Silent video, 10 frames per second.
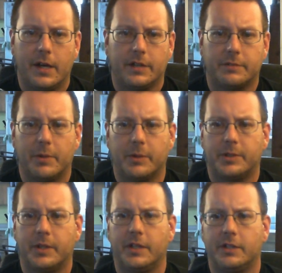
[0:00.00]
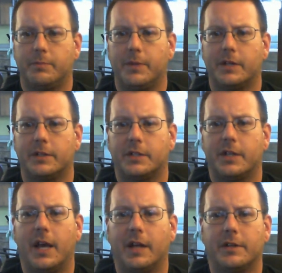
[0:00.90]
most of these beers
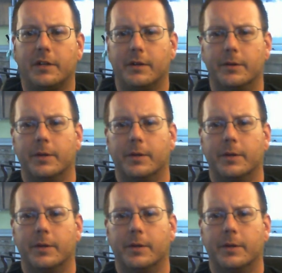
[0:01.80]
tend to.